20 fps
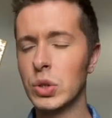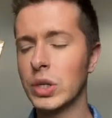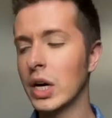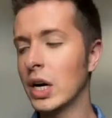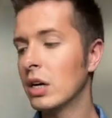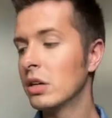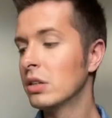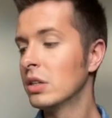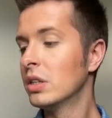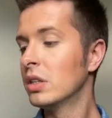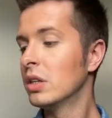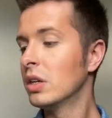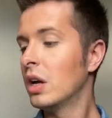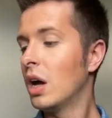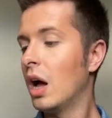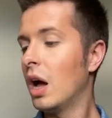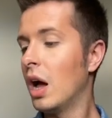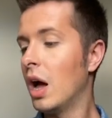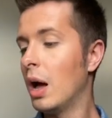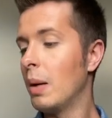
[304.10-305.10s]
yet.
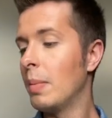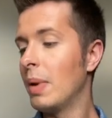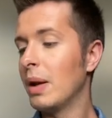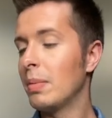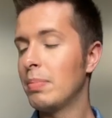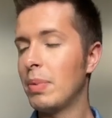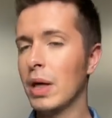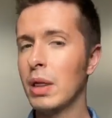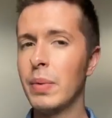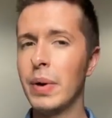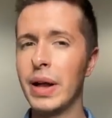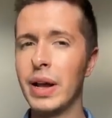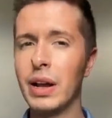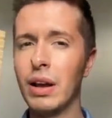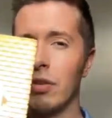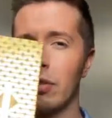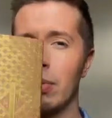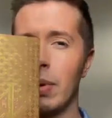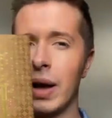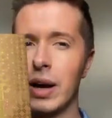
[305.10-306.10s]
By the way, I
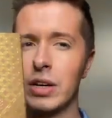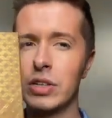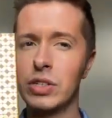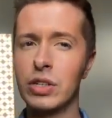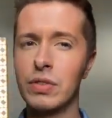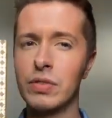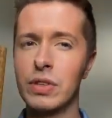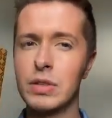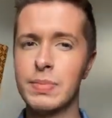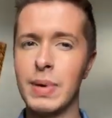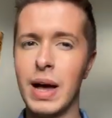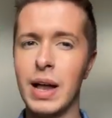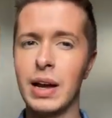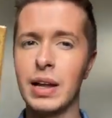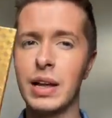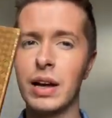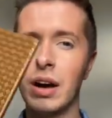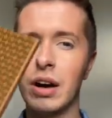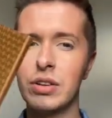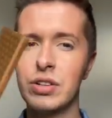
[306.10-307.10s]
love the packaging of this
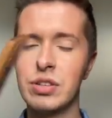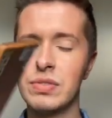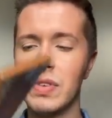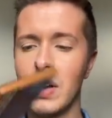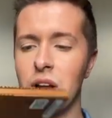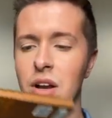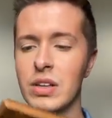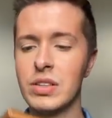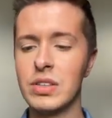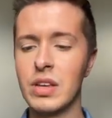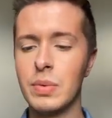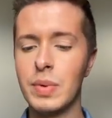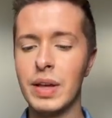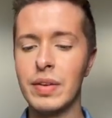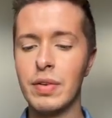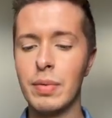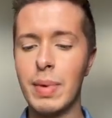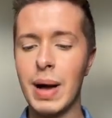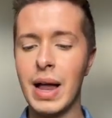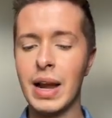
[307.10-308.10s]
palette. I just find that
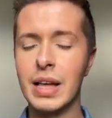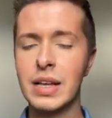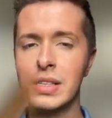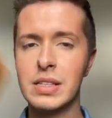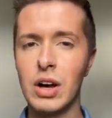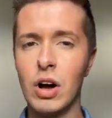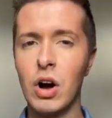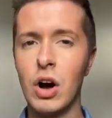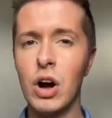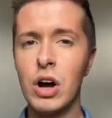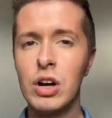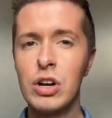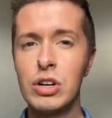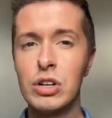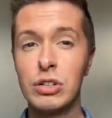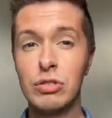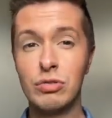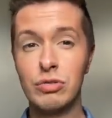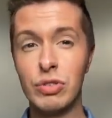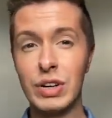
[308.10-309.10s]
Zoeva palettes are
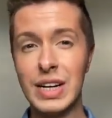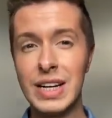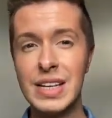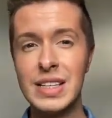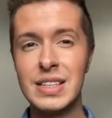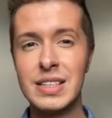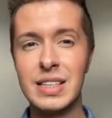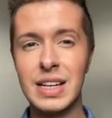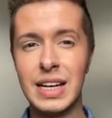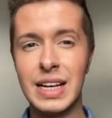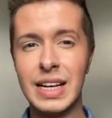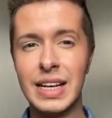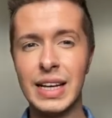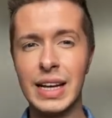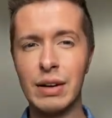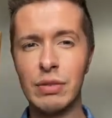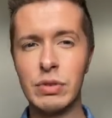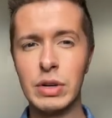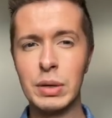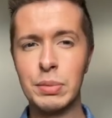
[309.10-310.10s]
really
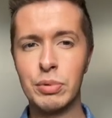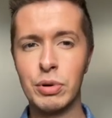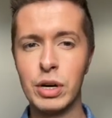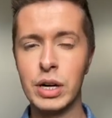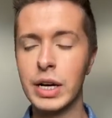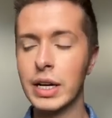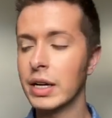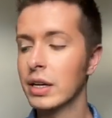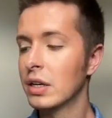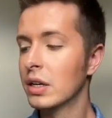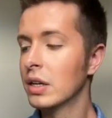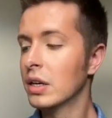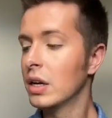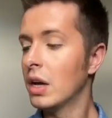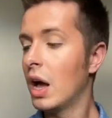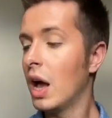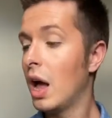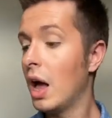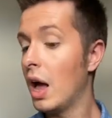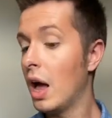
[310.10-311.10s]
sleek and really pretty.
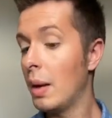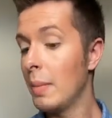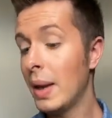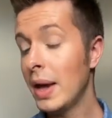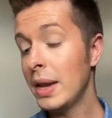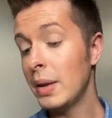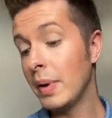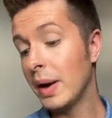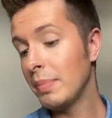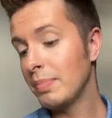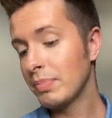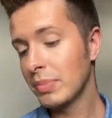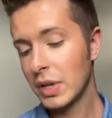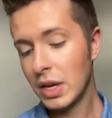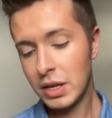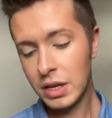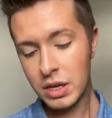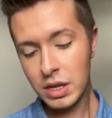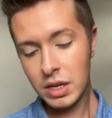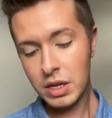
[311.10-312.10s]
Anyway,
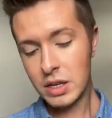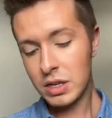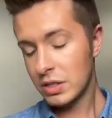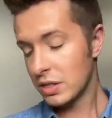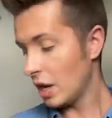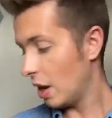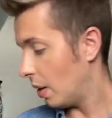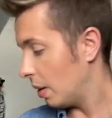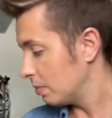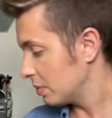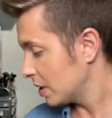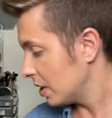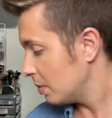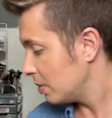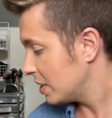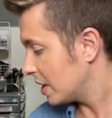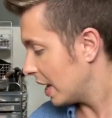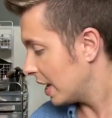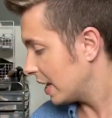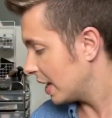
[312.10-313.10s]
so I'm just going to
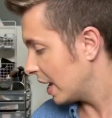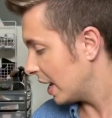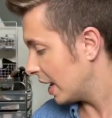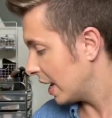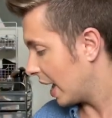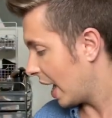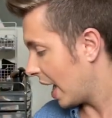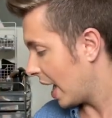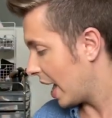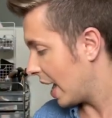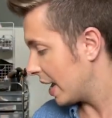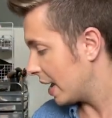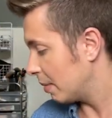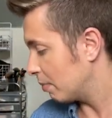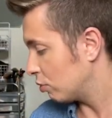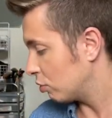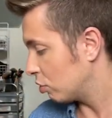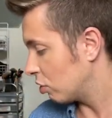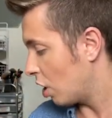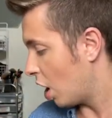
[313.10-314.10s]
be taking a
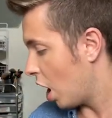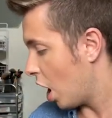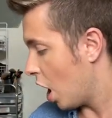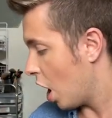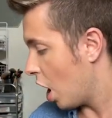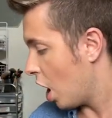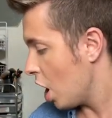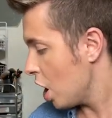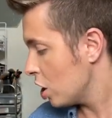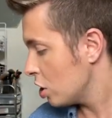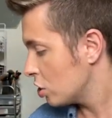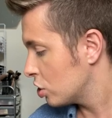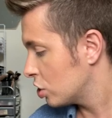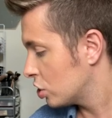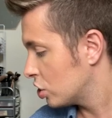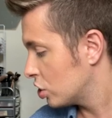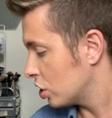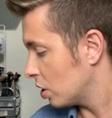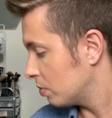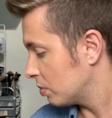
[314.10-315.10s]

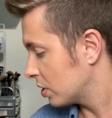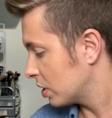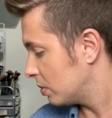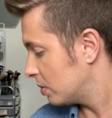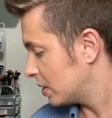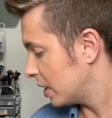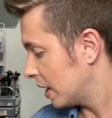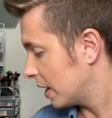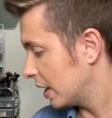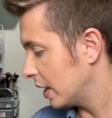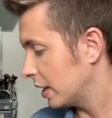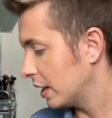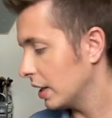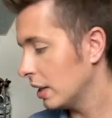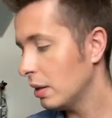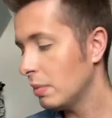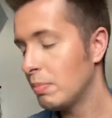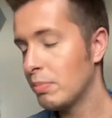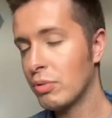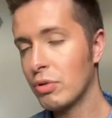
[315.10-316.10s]
brush. I'm just going to be taking a
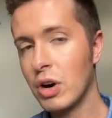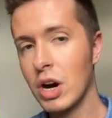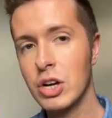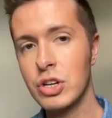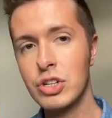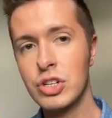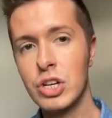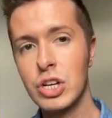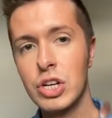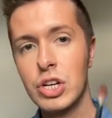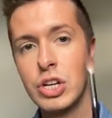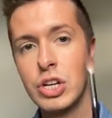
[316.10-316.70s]
little brush